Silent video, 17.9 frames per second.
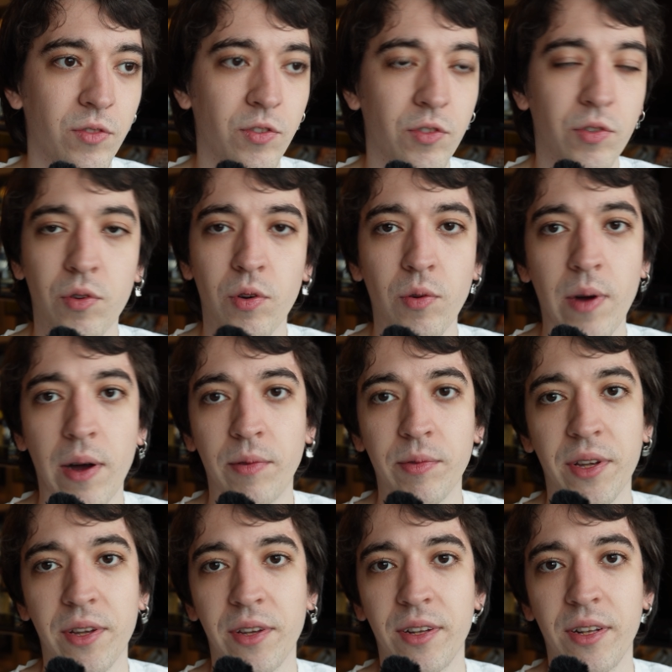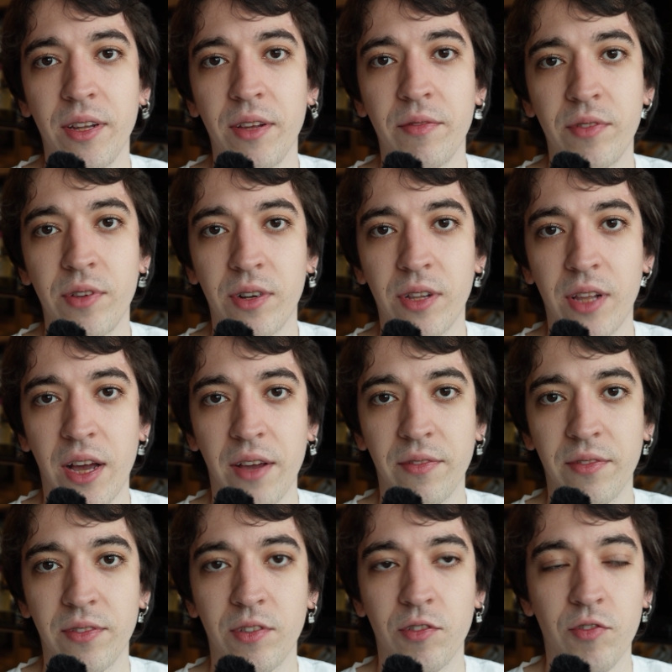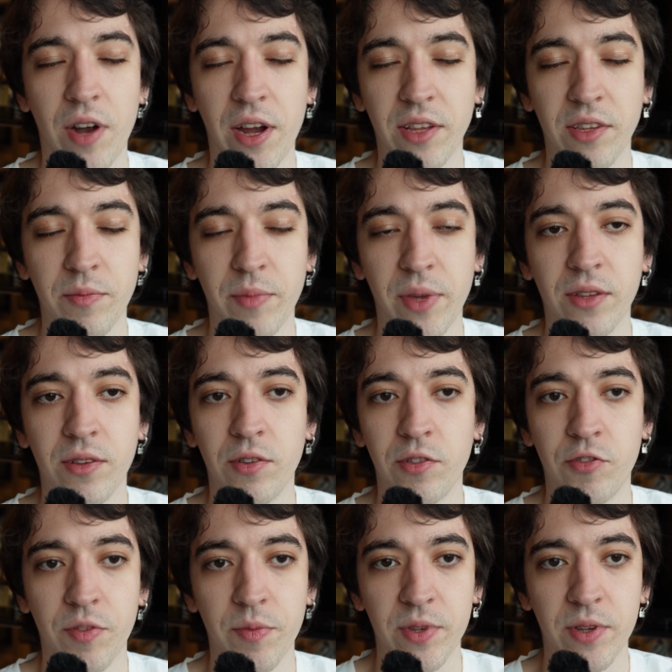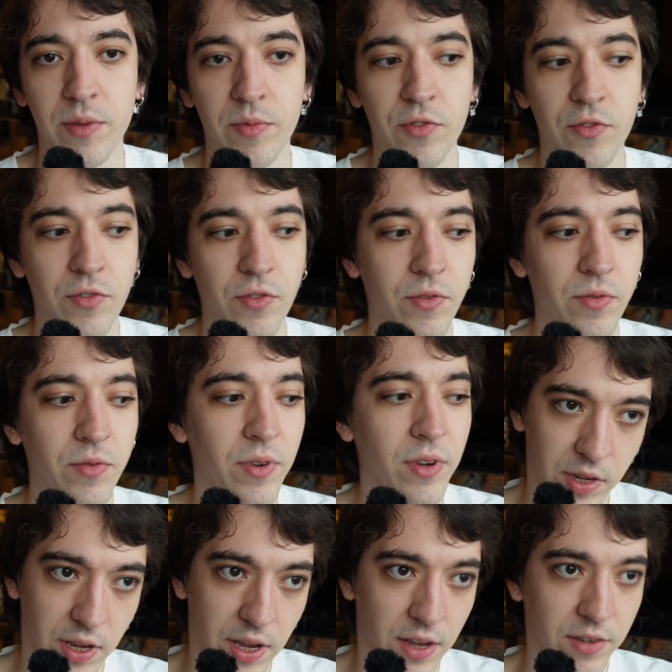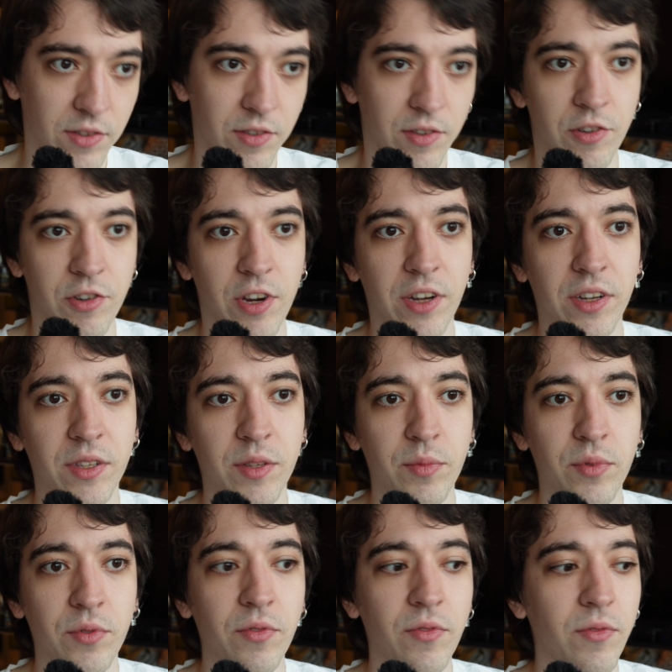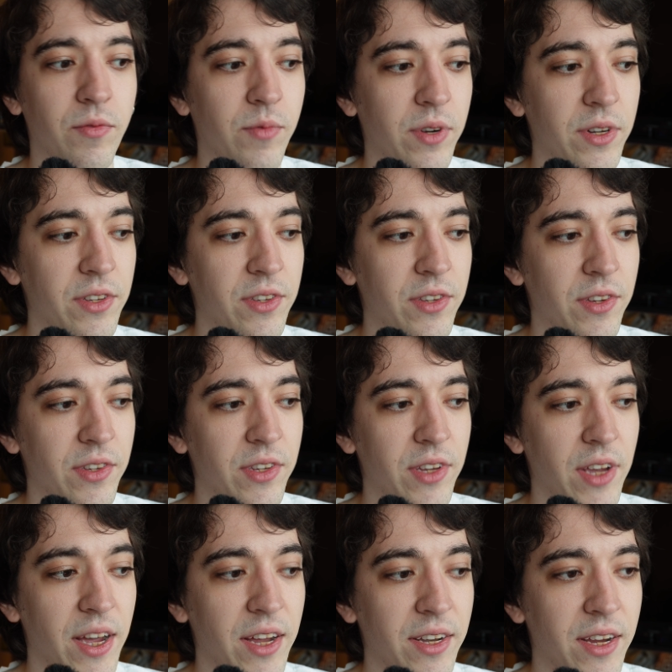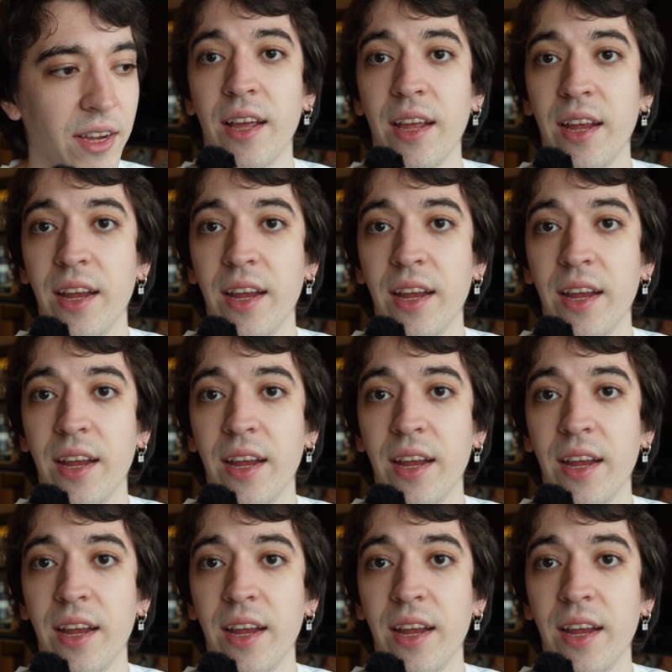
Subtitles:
to go out and live their lives, trying to make their dreams come true, as Shia LaBeouf once said.